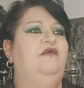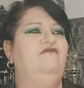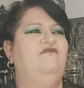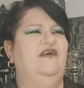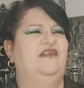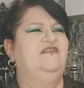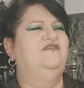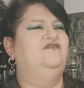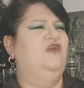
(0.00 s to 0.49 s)
In
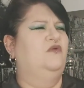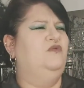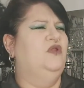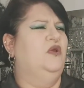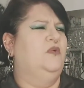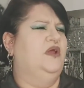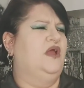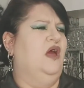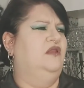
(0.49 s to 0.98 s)
fact, I don't
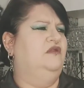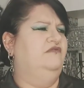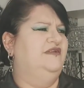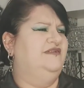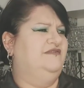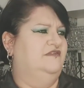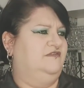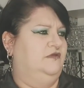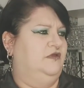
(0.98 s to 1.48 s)
know a colour
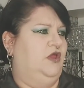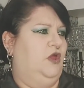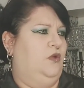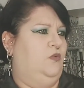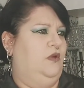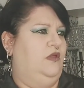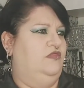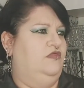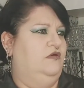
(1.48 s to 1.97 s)
it doesn't
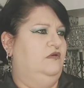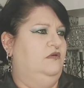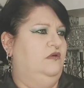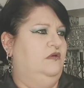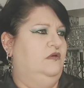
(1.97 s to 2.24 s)
go with.